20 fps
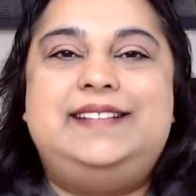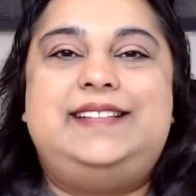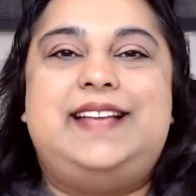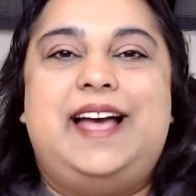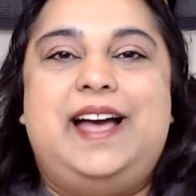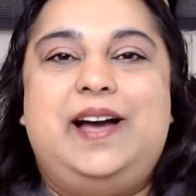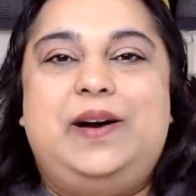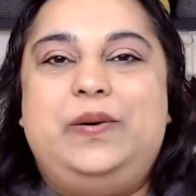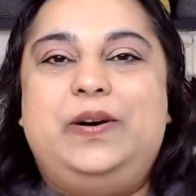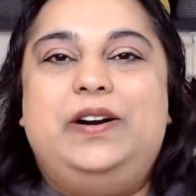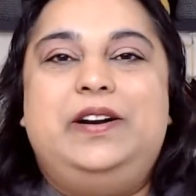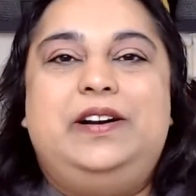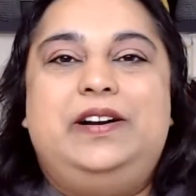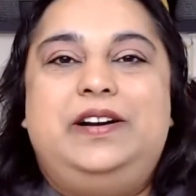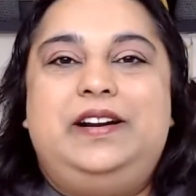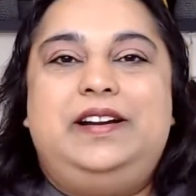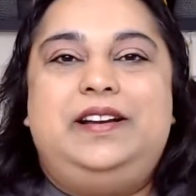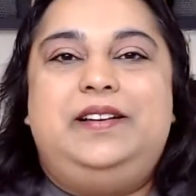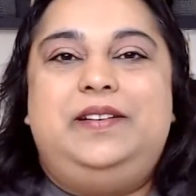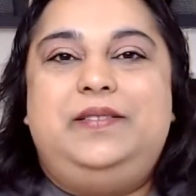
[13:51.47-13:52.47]

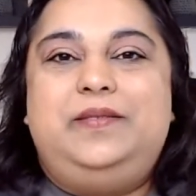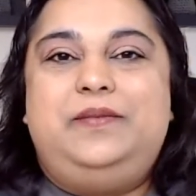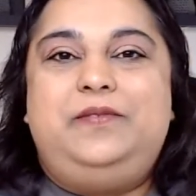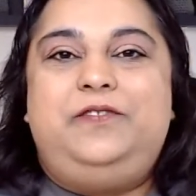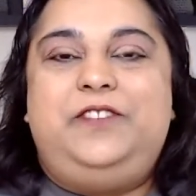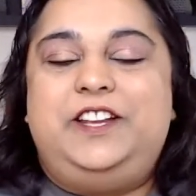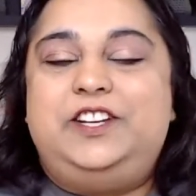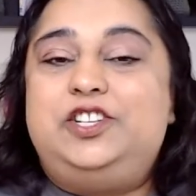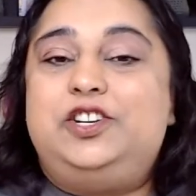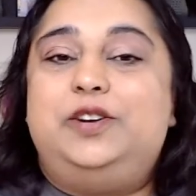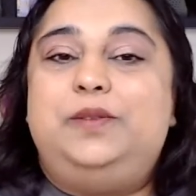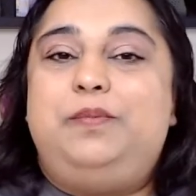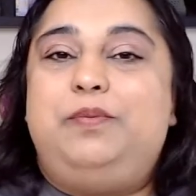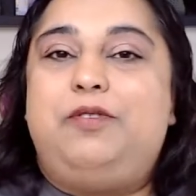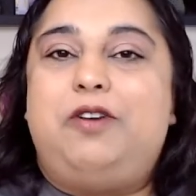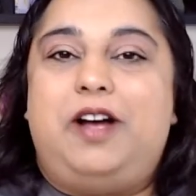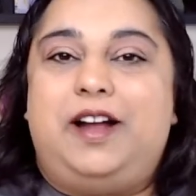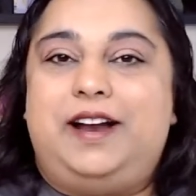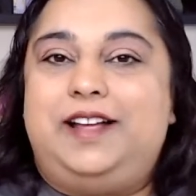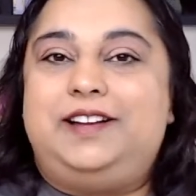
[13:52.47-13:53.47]
our featured
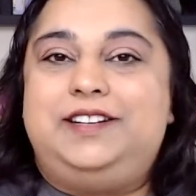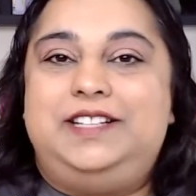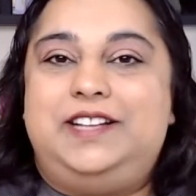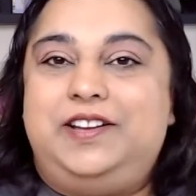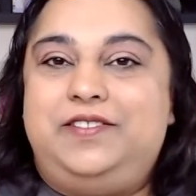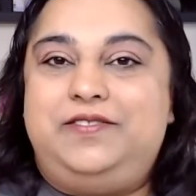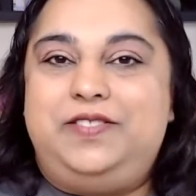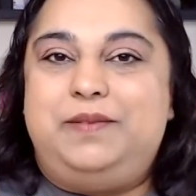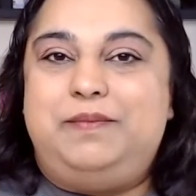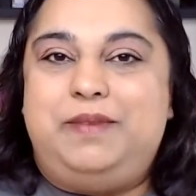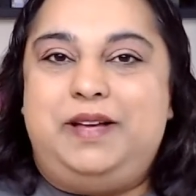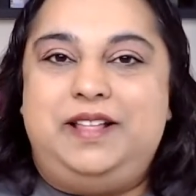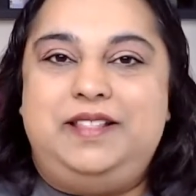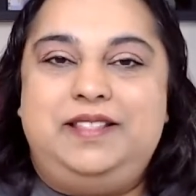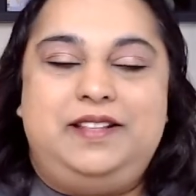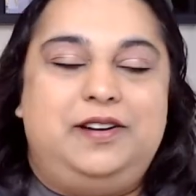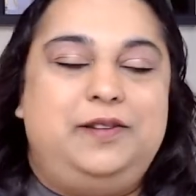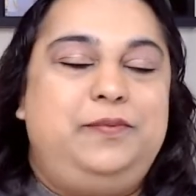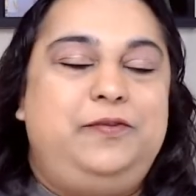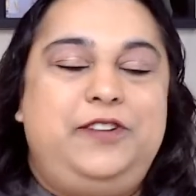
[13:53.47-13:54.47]
product of the month,
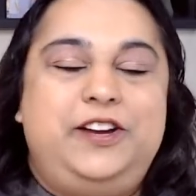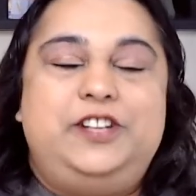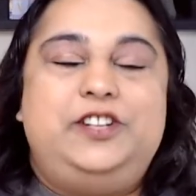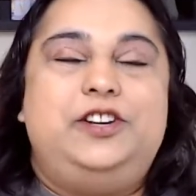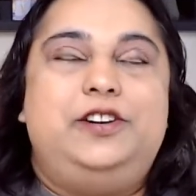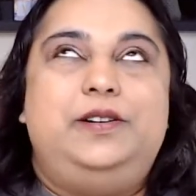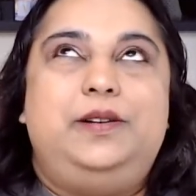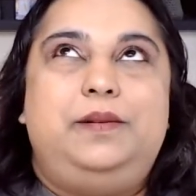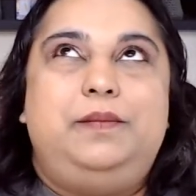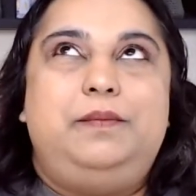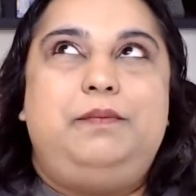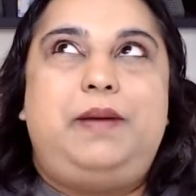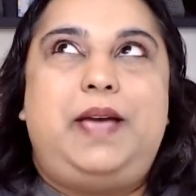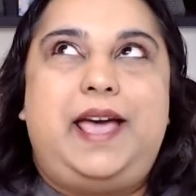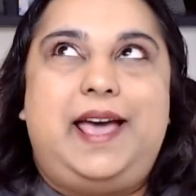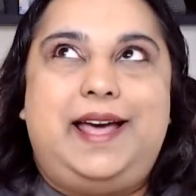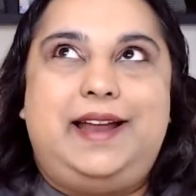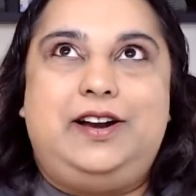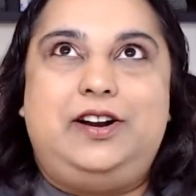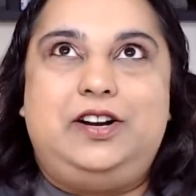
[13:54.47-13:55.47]
or featured
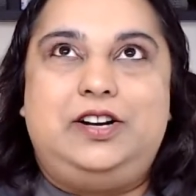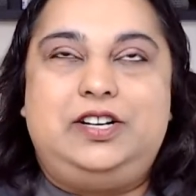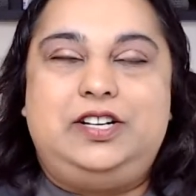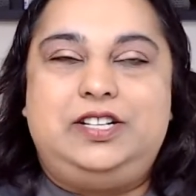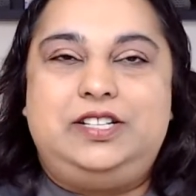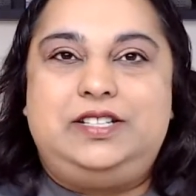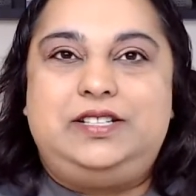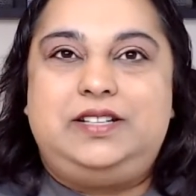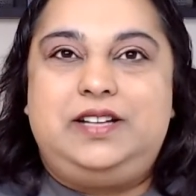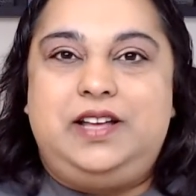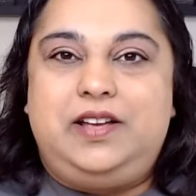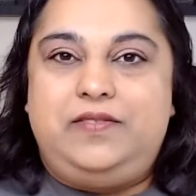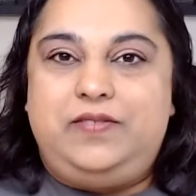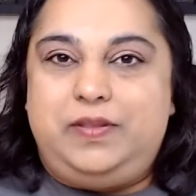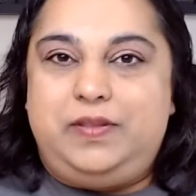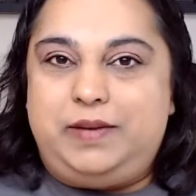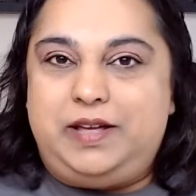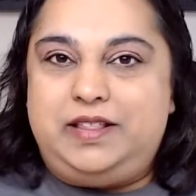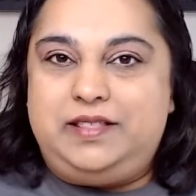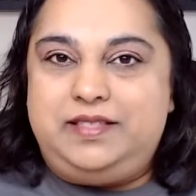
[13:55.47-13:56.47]
patterns of the
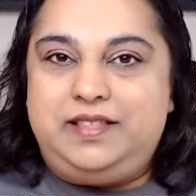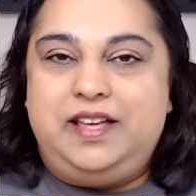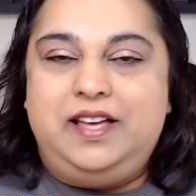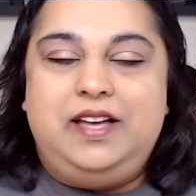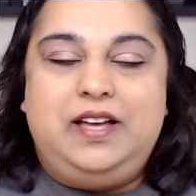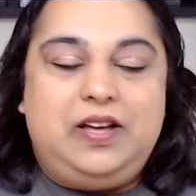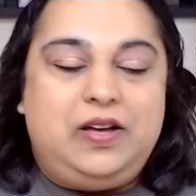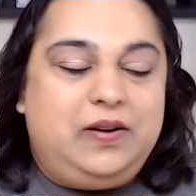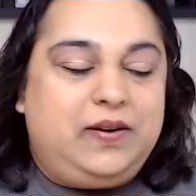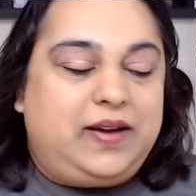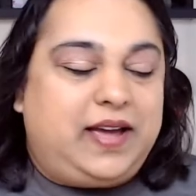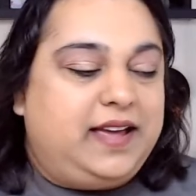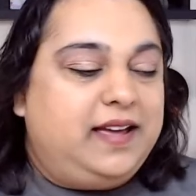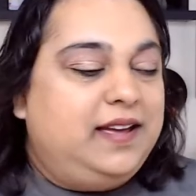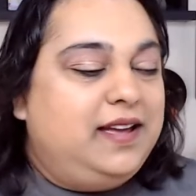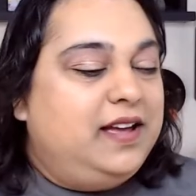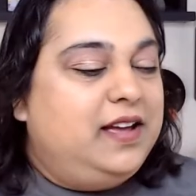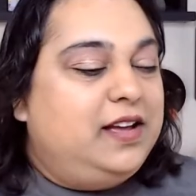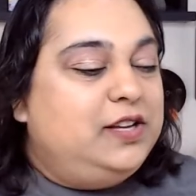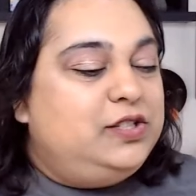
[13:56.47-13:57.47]
month. Okay,
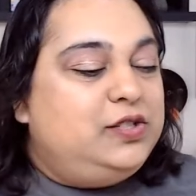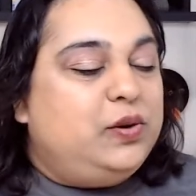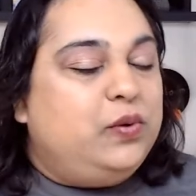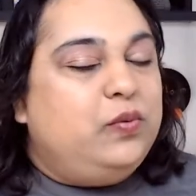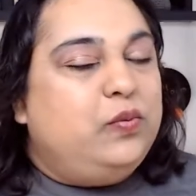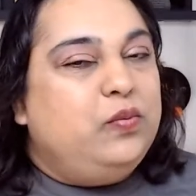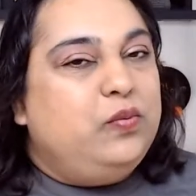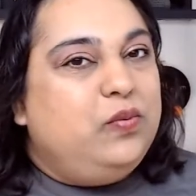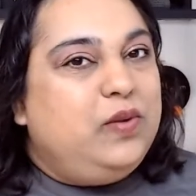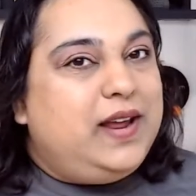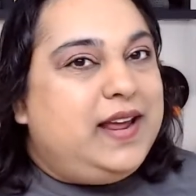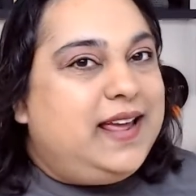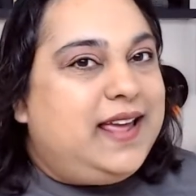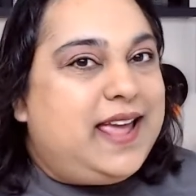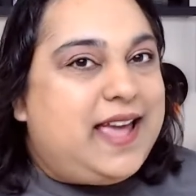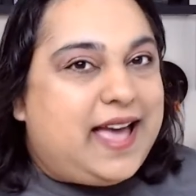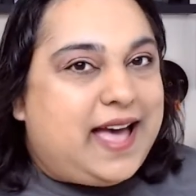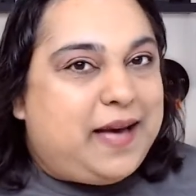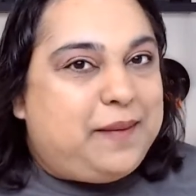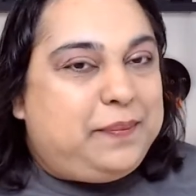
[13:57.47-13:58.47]
so
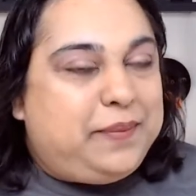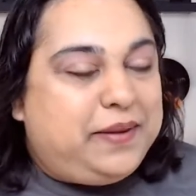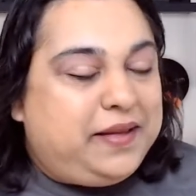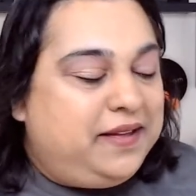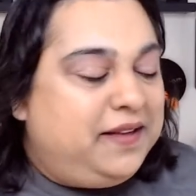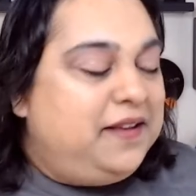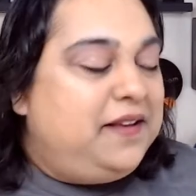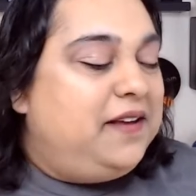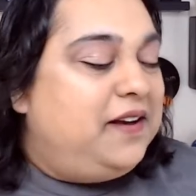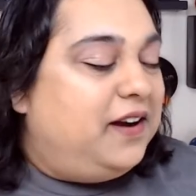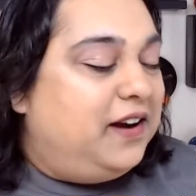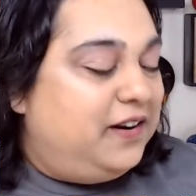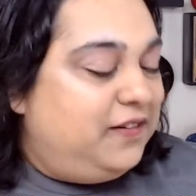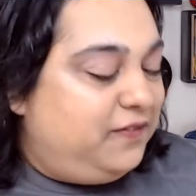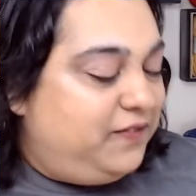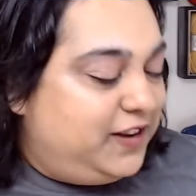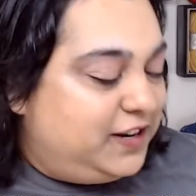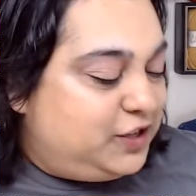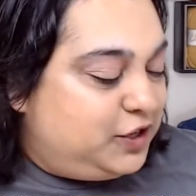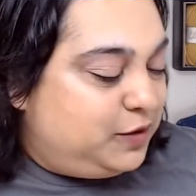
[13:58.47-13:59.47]
recap. Our
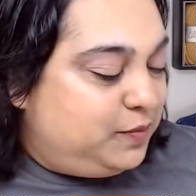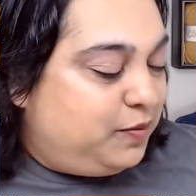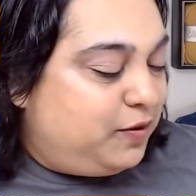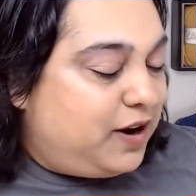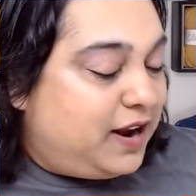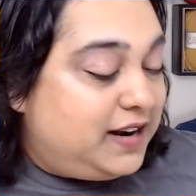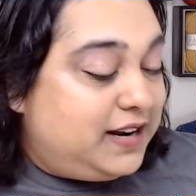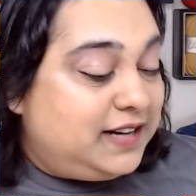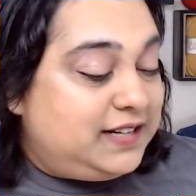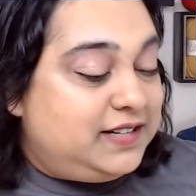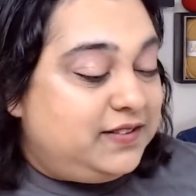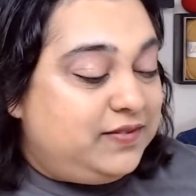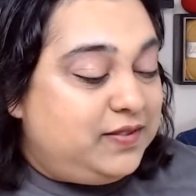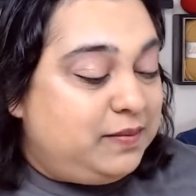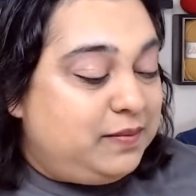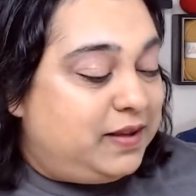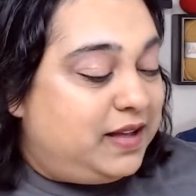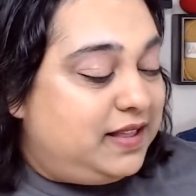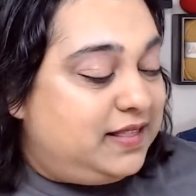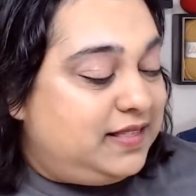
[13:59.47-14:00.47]
featured product of the
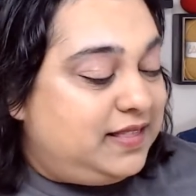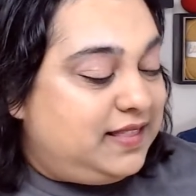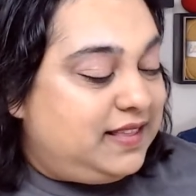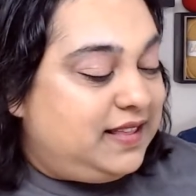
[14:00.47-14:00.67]
month